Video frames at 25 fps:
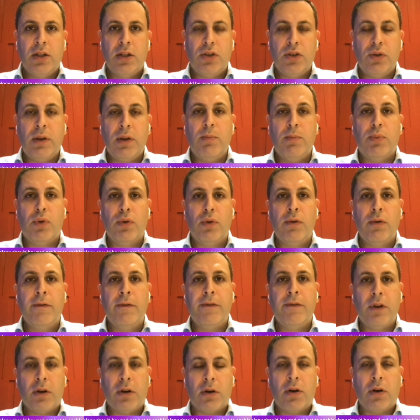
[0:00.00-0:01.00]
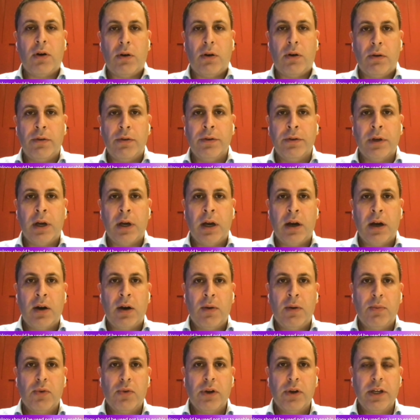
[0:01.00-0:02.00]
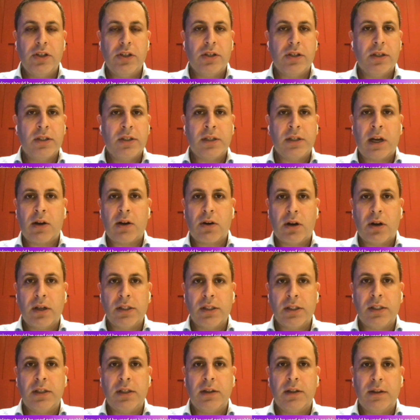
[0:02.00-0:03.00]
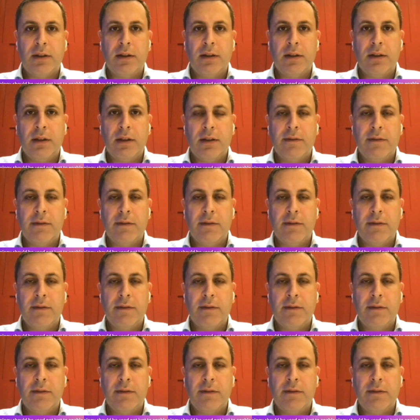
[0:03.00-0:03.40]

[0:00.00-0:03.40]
to improve your own operations across the